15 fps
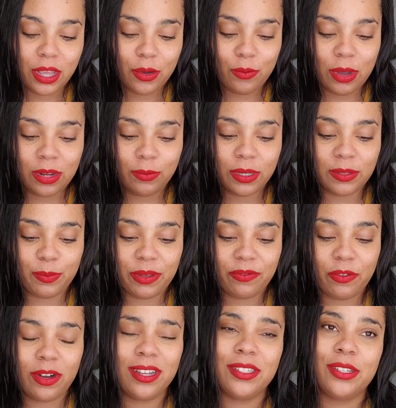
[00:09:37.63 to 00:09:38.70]
One was
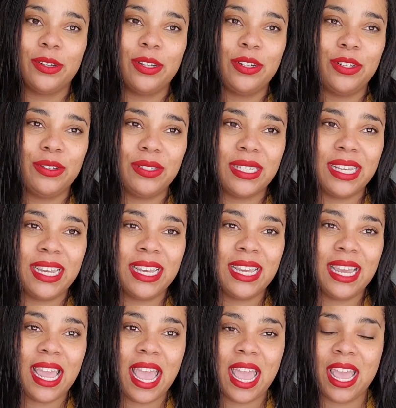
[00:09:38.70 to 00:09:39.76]
before I started using
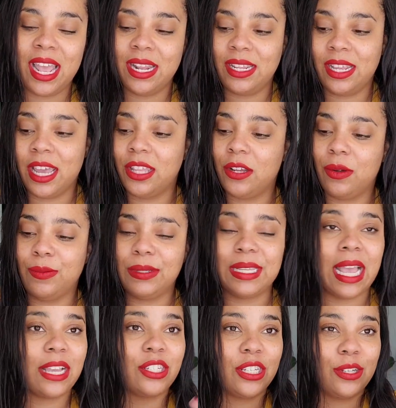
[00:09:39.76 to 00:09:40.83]
it, and the other one was
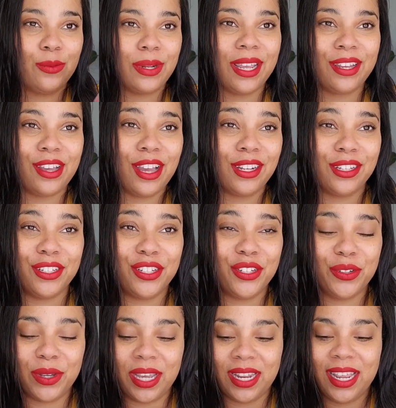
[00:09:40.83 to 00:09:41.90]
actually when I got
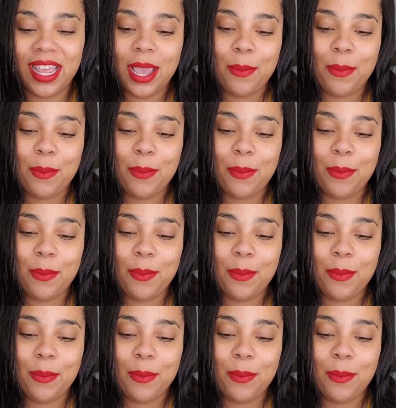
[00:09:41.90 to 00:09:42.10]
into it.